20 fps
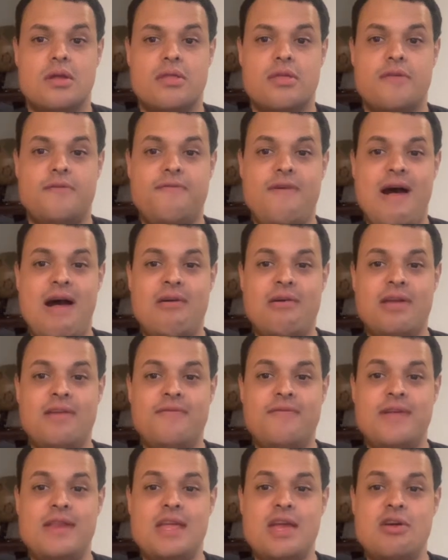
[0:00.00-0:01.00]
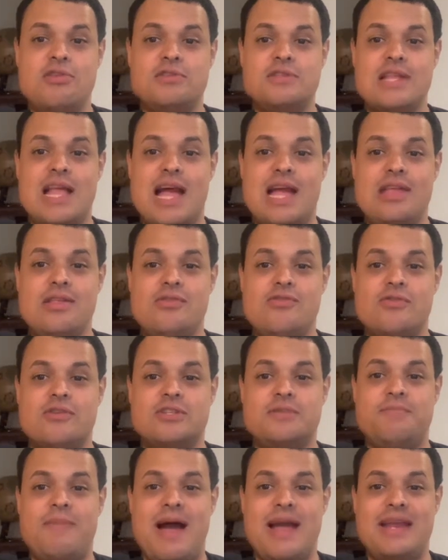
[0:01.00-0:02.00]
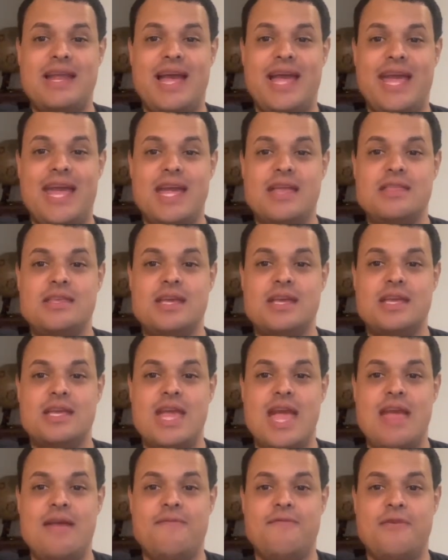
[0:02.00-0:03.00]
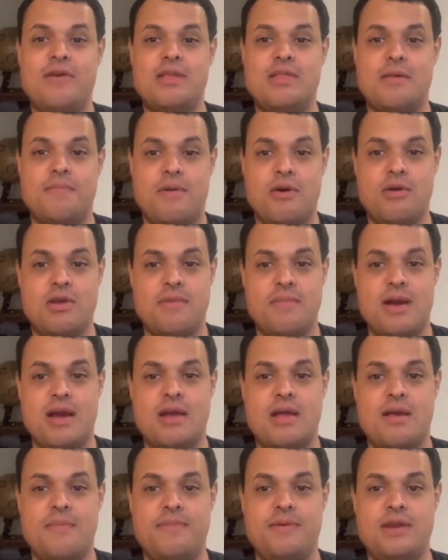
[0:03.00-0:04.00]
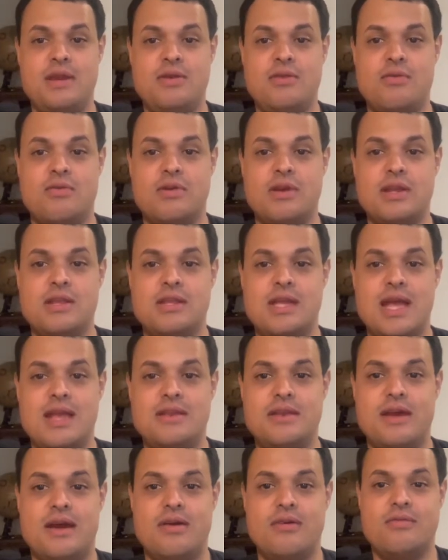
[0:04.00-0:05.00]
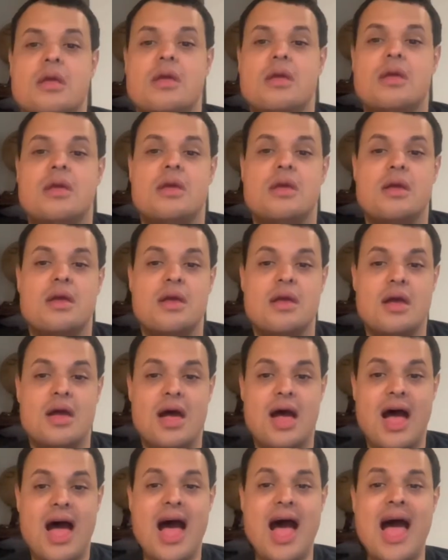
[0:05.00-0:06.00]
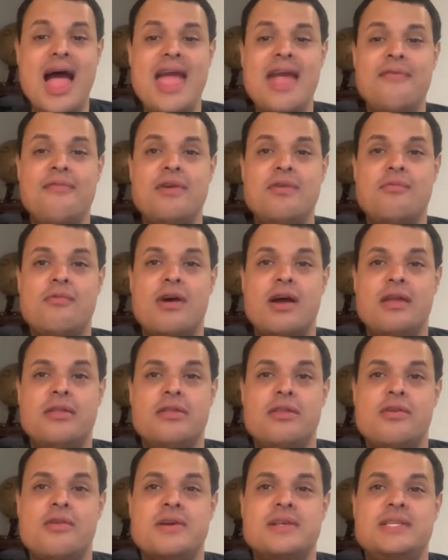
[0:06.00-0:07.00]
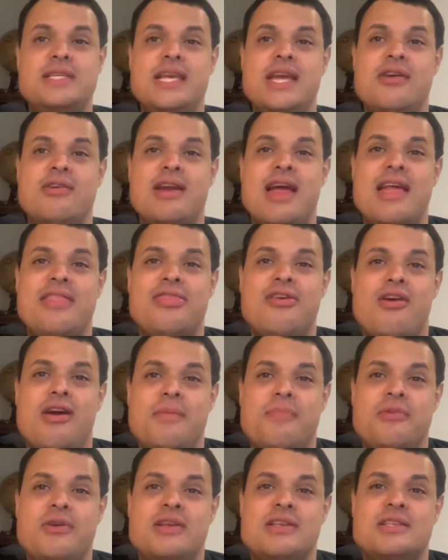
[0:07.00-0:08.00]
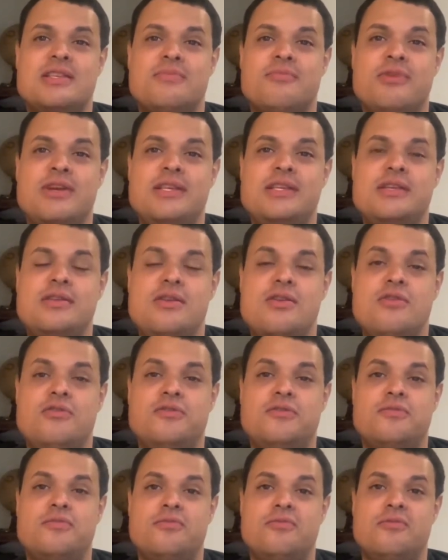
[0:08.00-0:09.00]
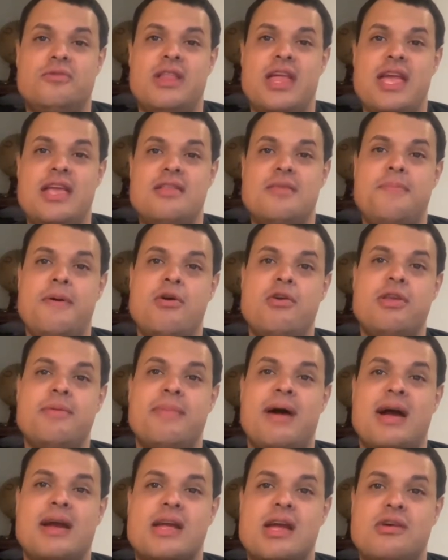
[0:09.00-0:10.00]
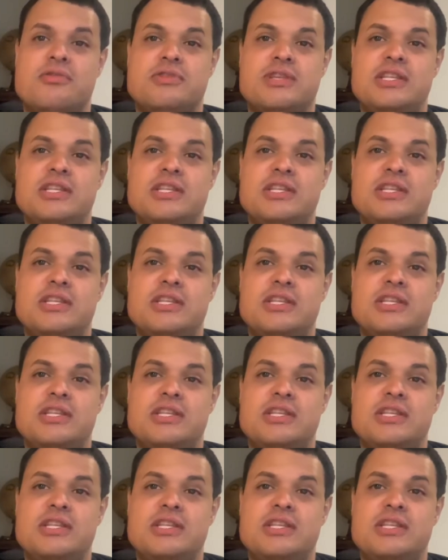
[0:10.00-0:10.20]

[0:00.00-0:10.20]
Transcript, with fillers: The following video is not endorsed by Niantic, Game Freak, The Pokemon Company, nor Nintendo. Hi everyone, Lewis here, and I thought I'd bring you some recent news relating to Pokemon Go.